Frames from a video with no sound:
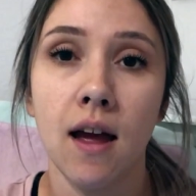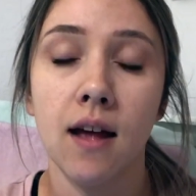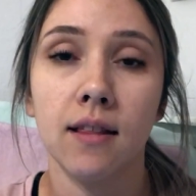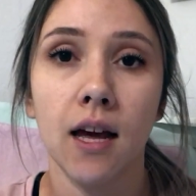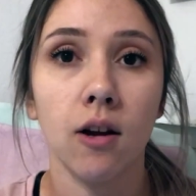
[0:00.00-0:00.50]

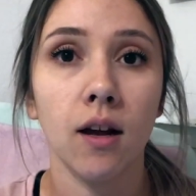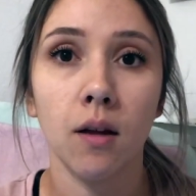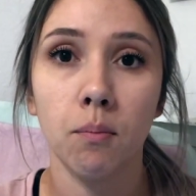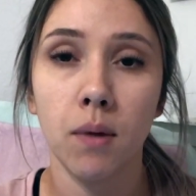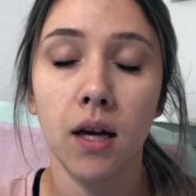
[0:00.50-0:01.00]
and that'll
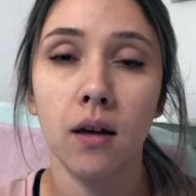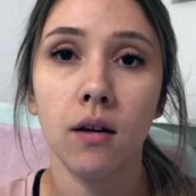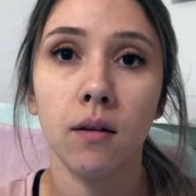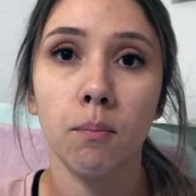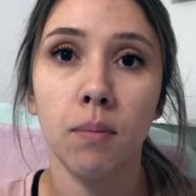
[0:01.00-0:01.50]
help me
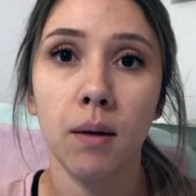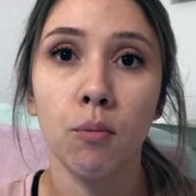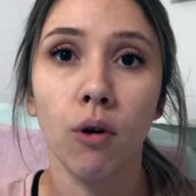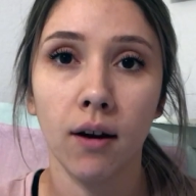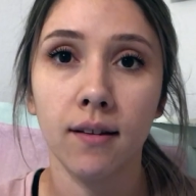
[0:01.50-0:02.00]
be
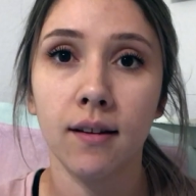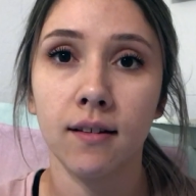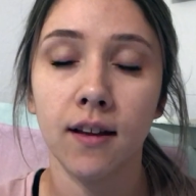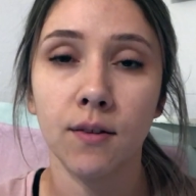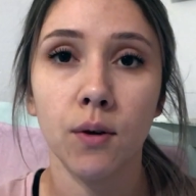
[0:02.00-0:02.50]
more
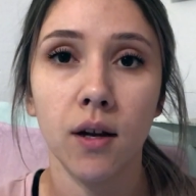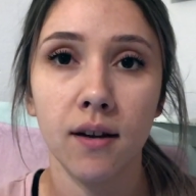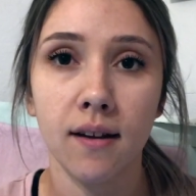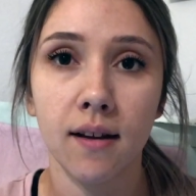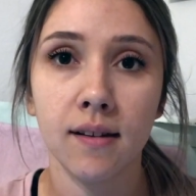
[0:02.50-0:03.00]
successful on
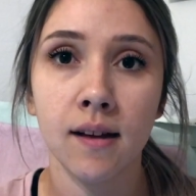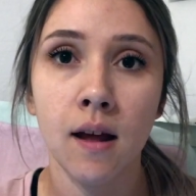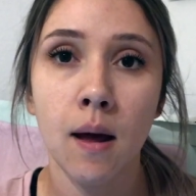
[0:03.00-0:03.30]
a test.